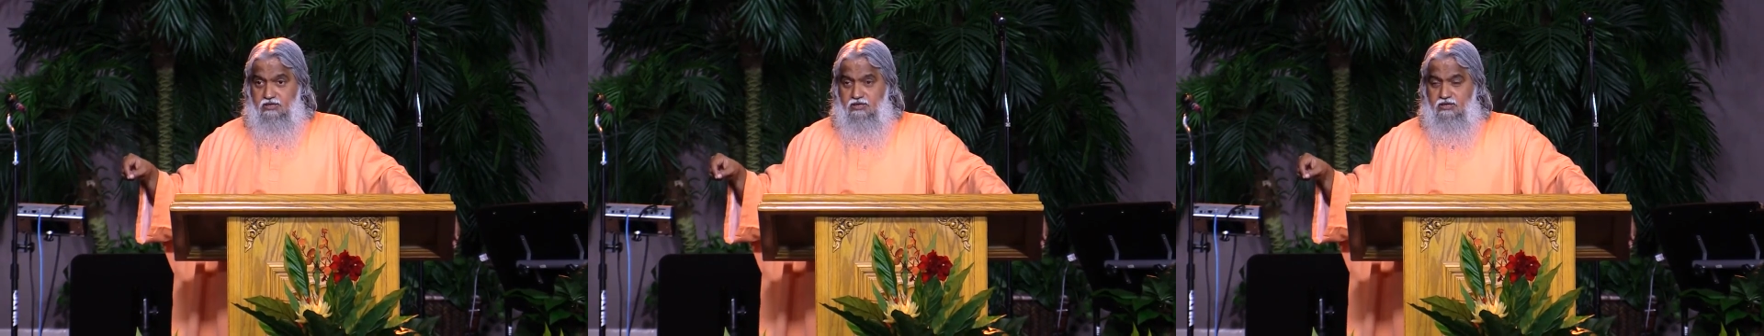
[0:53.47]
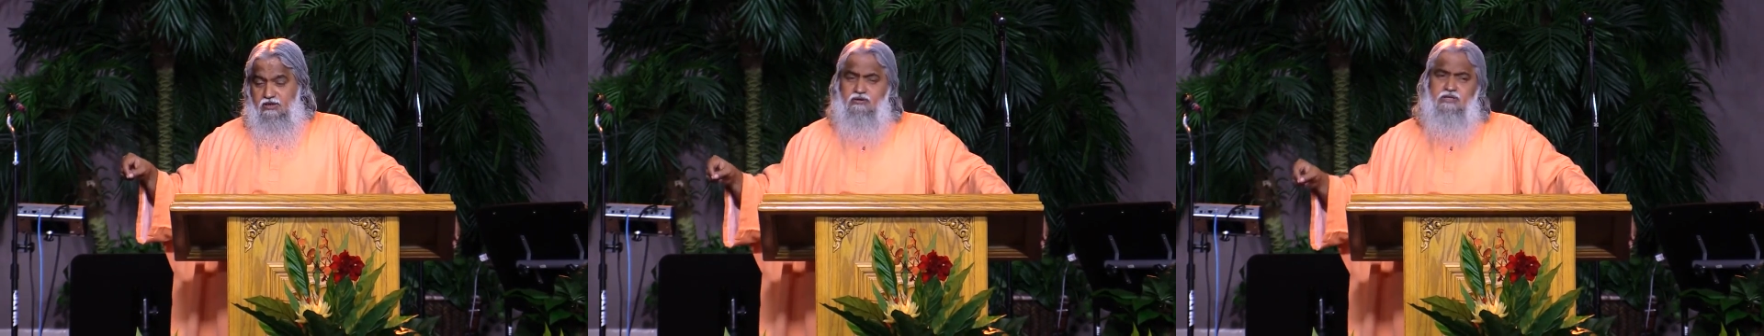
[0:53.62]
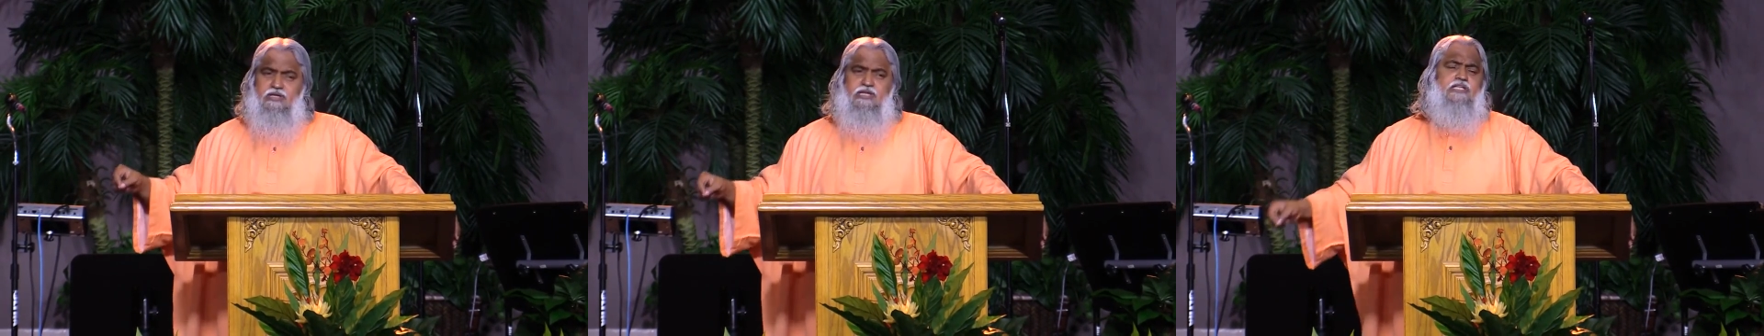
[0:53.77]

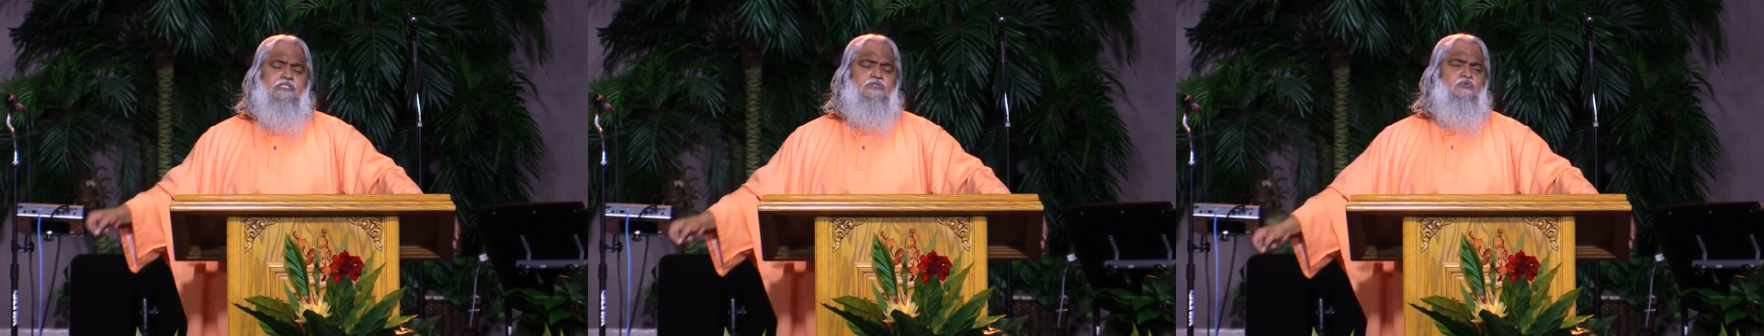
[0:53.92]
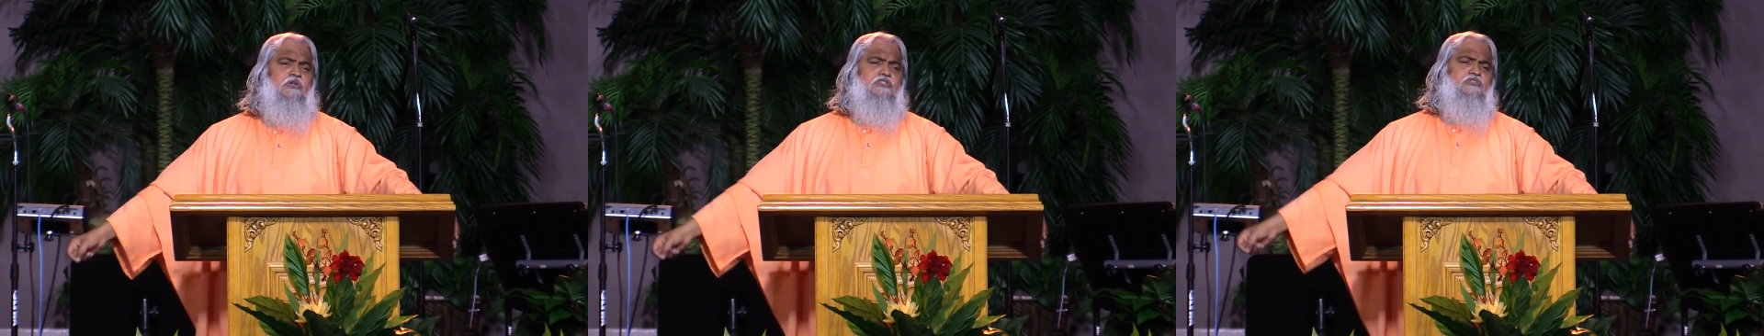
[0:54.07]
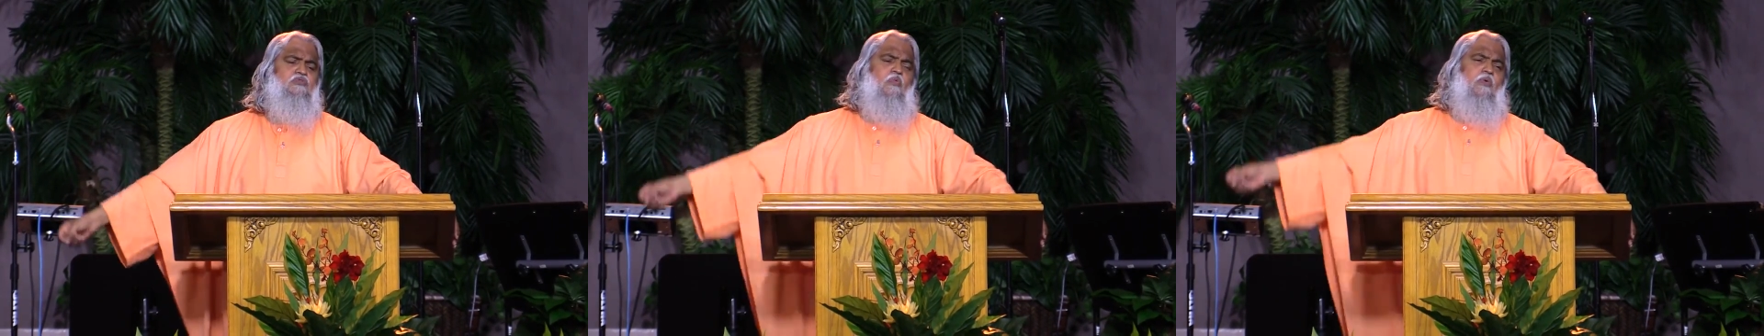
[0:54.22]
Now, this
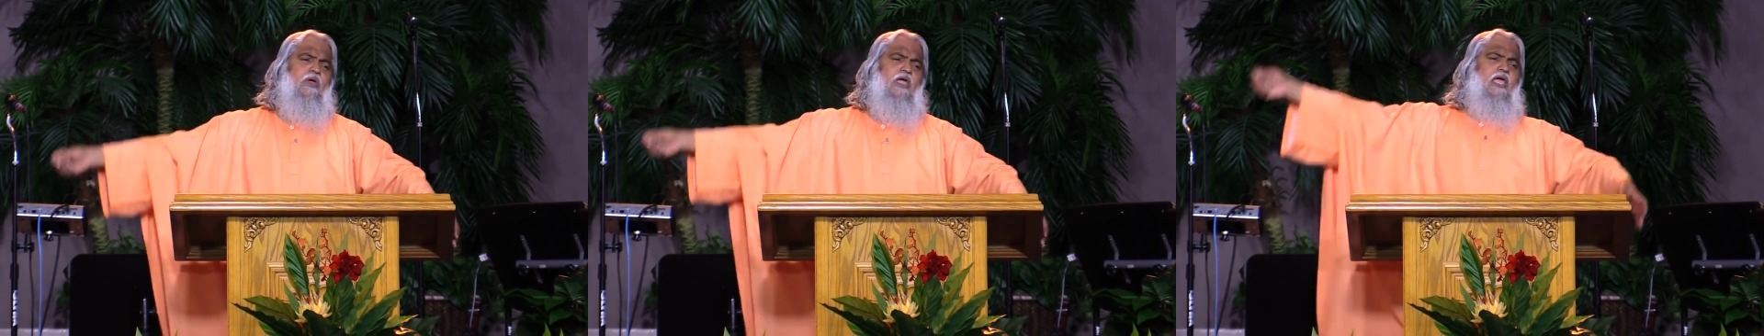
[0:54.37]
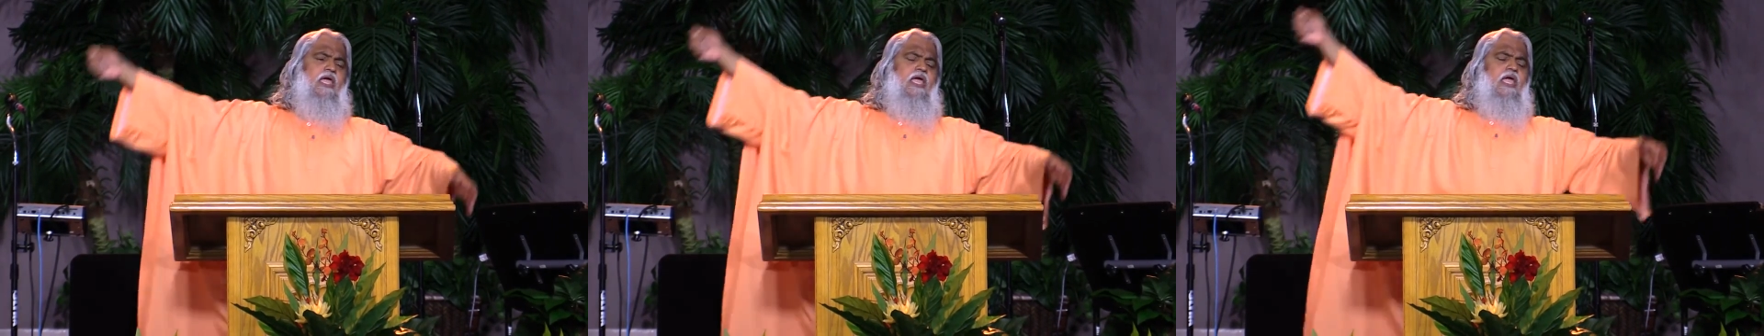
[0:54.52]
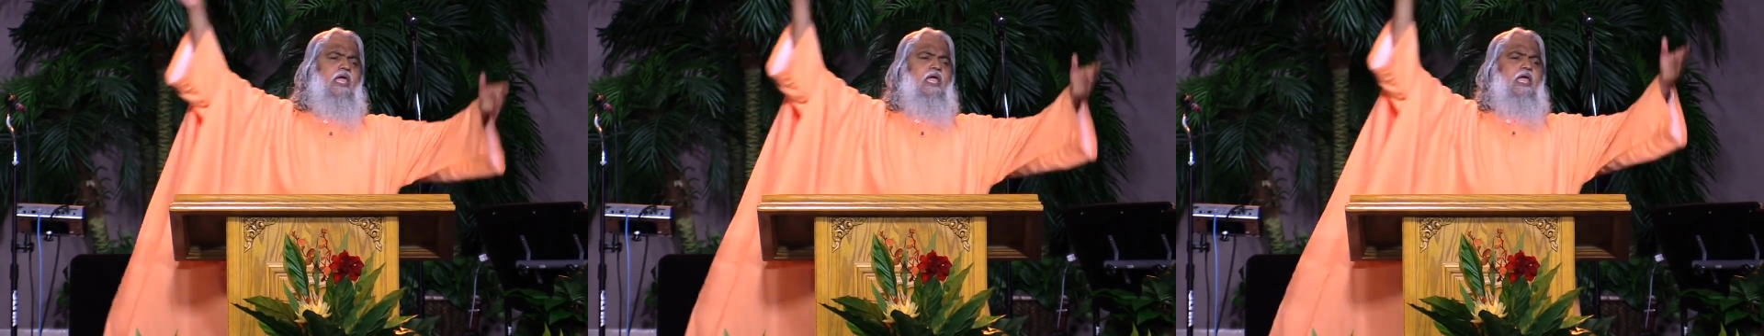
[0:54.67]
was
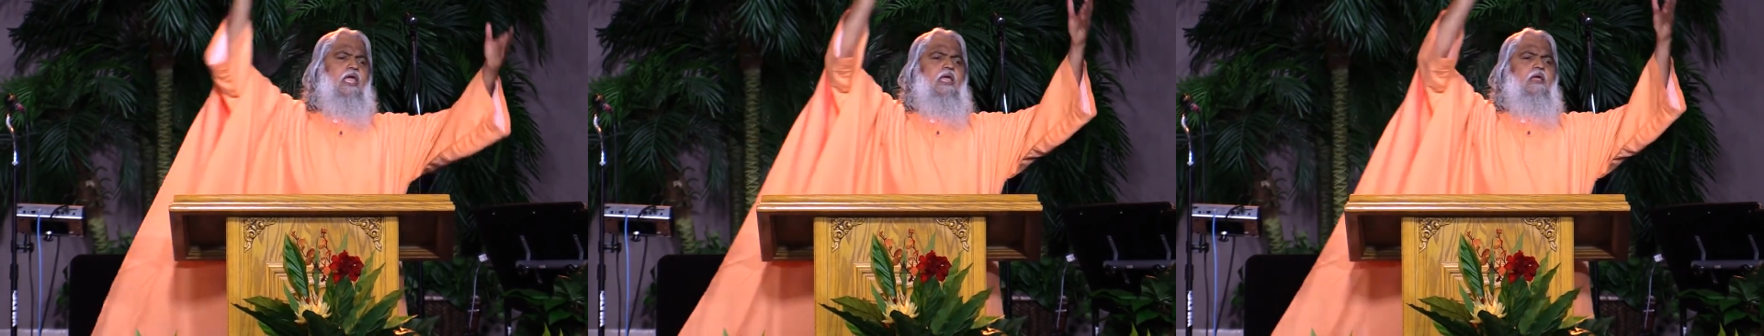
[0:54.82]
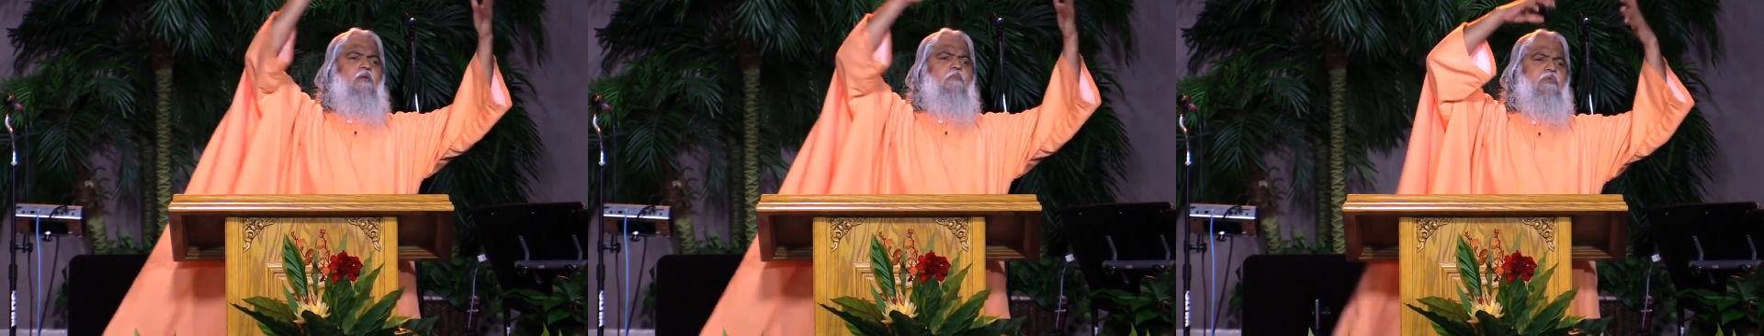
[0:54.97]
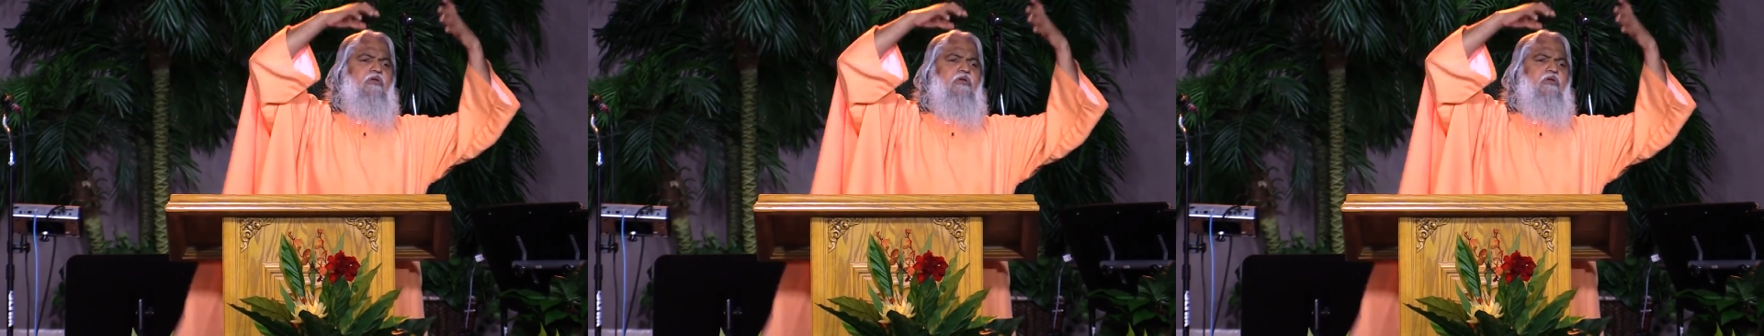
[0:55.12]
way